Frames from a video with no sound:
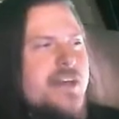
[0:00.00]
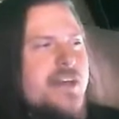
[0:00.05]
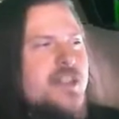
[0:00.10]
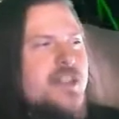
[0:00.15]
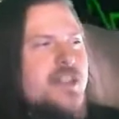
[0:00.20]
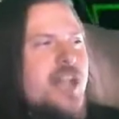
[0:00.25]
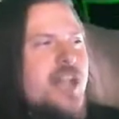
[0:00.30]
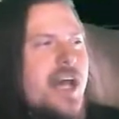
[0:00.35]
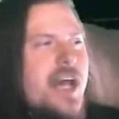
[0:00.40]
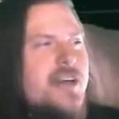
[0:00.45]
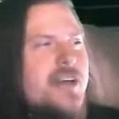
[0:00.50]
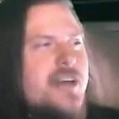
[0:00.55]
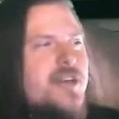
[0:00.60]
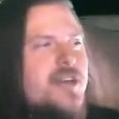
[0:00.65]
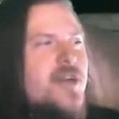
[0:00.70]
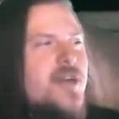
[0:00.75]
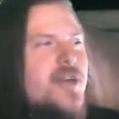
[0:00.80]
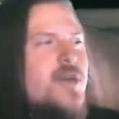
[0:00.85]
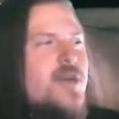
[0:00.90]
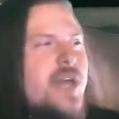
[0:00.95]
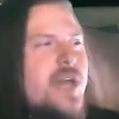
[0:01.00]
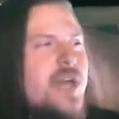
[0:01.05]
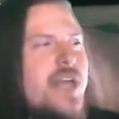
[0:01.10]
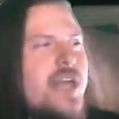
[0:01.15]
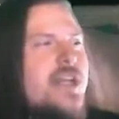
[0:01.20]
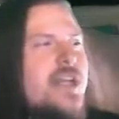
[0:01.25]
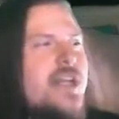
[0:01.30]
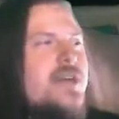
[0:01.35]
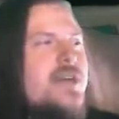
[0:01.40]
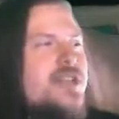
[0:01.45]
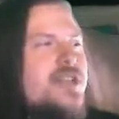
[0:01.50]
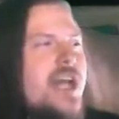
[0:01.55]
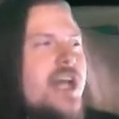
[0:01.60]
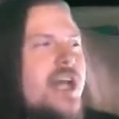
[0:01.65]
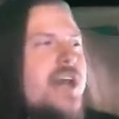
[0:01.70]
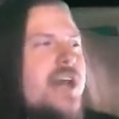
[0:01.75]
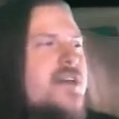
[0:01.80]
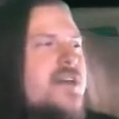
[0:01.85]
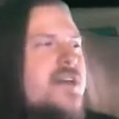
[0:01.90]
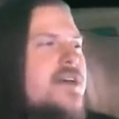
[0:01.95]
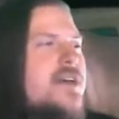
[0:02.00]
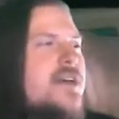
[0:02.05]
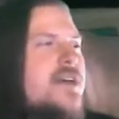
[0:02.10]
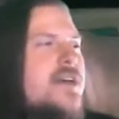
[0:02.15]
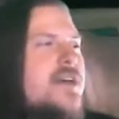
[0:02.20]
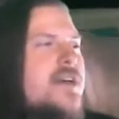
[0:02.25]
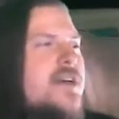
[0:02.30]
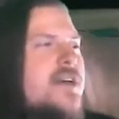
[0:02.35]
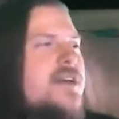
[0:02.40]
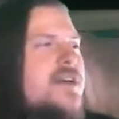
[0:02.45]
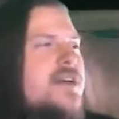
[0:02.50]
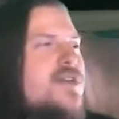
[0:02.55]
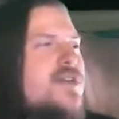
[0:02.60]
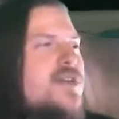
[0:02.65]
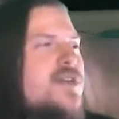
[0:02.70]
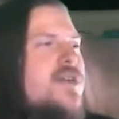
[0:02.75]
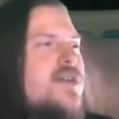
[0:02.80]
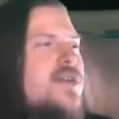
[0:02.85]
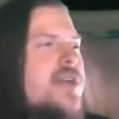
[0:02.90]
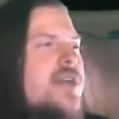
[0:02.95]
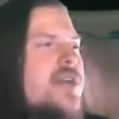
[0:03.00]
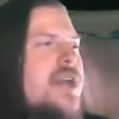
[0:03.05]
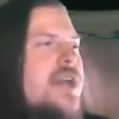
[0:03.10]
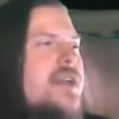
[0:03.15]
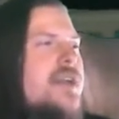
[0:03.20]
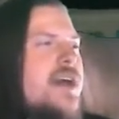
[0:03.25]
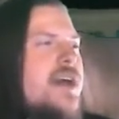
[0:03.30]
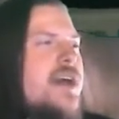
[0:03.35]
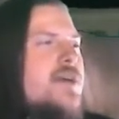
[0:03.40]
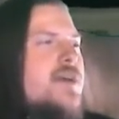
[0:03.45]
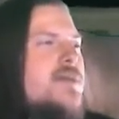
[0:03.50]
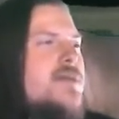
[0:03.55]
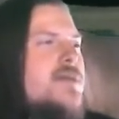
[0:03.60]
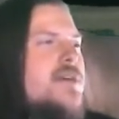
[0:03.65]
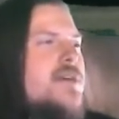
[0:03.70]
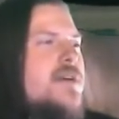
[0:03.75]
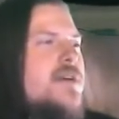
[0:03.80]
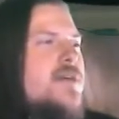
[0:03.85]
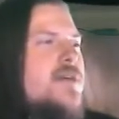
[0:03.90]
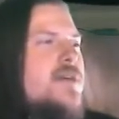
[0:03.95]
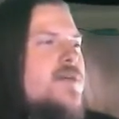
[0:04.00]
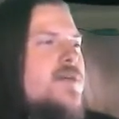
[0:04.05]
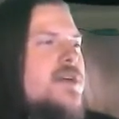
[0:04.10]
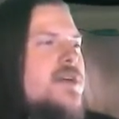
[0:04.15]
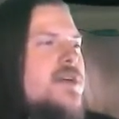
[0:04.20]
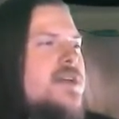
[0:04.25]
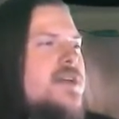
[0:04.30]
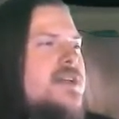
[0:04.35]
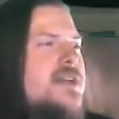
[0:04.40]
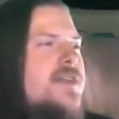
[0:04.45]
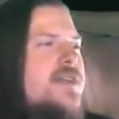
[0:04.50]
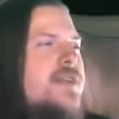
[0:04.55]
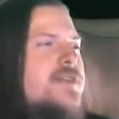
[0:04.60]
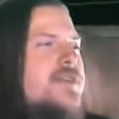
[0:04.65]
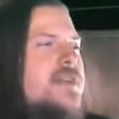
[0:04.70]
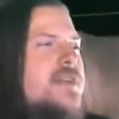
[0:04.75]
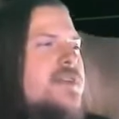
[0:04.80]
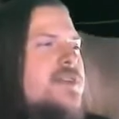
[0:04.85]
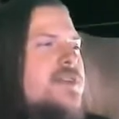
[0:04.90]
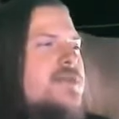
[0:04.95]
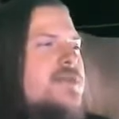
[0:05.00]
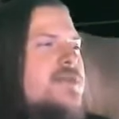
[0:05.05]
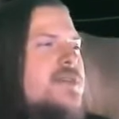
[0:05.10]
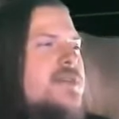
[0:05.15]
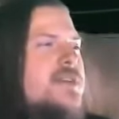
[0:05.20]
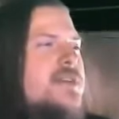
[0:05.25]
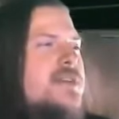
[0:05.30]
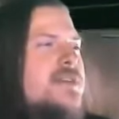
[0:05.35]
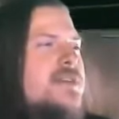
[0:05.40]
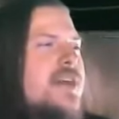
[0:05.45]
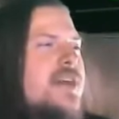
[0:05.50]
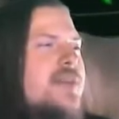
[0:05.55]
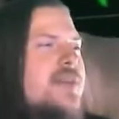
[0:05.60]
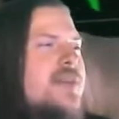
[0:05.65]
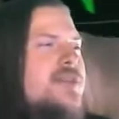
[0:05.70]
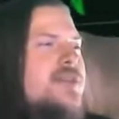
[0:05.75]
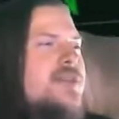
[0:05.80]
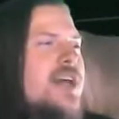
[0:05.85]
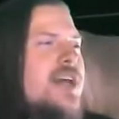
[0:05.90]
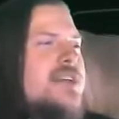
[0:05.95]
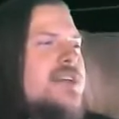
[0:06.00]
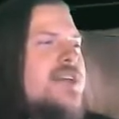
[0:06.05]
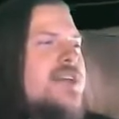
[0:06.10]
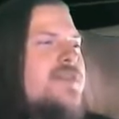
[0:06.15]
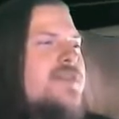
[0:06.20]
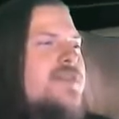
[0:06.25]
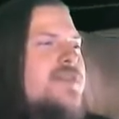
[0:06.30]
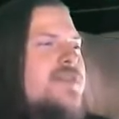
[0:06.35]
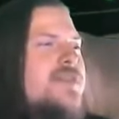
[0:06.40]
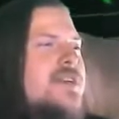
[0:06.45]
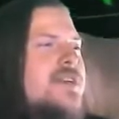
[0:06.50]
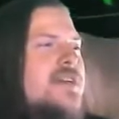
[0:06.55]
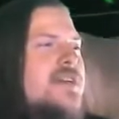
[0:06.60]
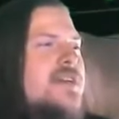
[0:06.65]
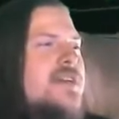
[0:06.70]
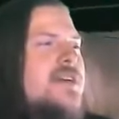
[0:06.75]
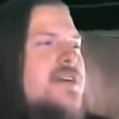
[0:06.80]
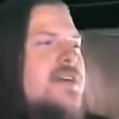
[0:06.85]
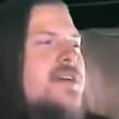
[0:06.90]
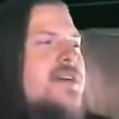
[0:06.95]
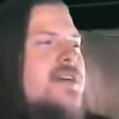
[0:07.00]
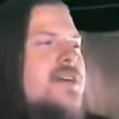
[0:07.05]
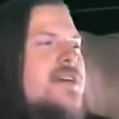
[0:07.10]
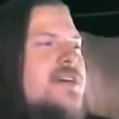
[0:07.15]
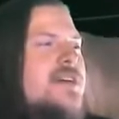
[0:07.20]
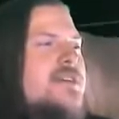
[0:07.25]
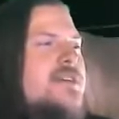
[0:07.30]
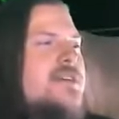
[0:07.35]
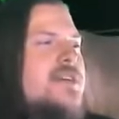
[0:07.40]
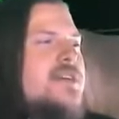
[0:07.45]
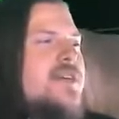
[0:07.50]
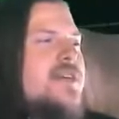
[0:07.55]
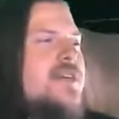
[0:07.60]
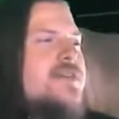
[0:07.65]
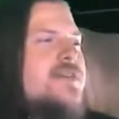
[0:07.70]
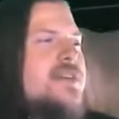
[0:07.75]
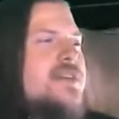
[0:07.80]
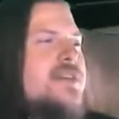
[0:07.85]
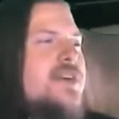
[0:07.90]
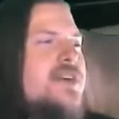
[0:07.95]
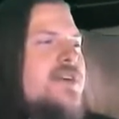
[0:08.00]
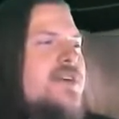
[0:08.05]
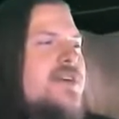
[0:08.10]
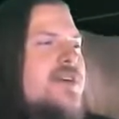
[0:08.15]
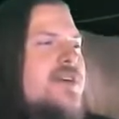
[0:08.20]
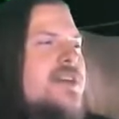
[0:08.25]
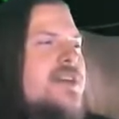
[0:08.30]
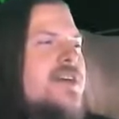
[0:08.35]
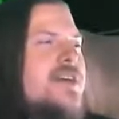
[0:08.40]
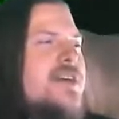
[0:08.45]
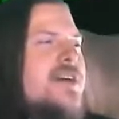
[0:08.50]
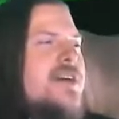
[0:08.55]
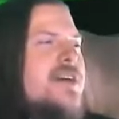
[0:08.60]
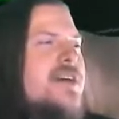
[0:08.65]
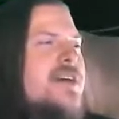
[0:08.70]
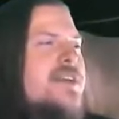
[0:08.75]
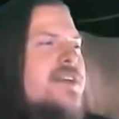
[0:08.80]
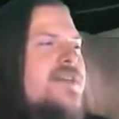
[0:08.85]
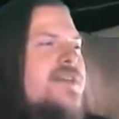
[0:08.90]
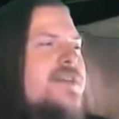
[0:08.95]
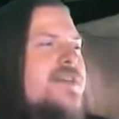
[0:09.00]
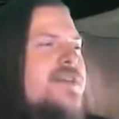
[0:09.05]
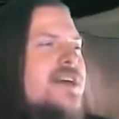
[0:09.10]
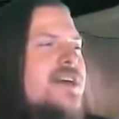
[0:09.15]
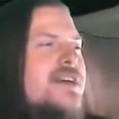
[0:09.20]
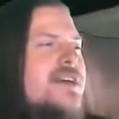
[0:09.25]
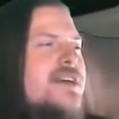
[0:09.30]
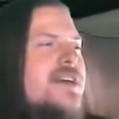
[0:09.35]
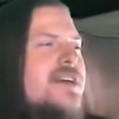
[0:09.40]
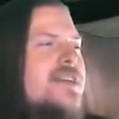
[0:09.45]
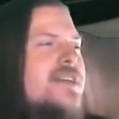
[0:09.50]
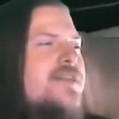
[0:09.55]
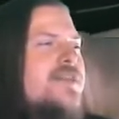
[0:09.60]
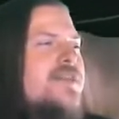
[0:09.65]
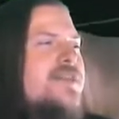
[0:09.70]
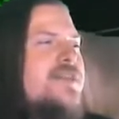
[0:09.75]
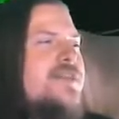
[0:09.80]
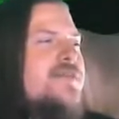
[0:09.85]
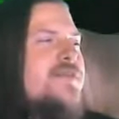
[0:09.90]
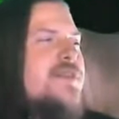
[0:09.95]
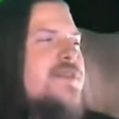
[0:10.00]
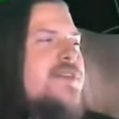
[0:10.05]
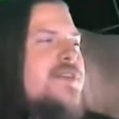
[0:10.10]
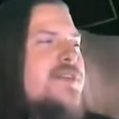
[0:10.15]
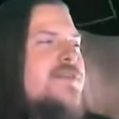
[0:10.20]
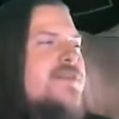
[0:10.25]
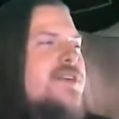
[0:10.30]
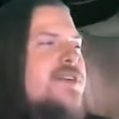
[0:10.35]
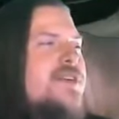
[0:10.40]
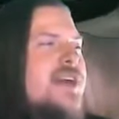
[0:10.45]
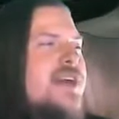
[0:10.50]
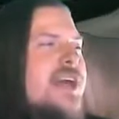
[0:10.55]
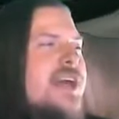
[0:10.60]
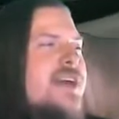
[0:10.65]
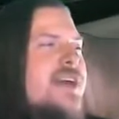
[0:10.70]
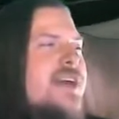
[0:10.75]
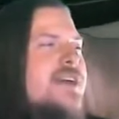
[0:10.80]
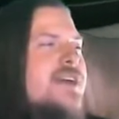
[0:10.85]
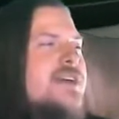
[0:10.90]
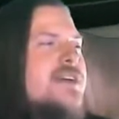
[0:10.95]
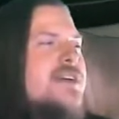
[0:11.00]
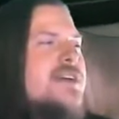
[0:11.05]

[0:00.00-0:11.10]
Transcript: Jack, you're okay now, Jack. You're okay now. We're gonna definitely do it this time, Jack. Definitely, definitely. Oh, I love, I love the, I love the feel of your hair.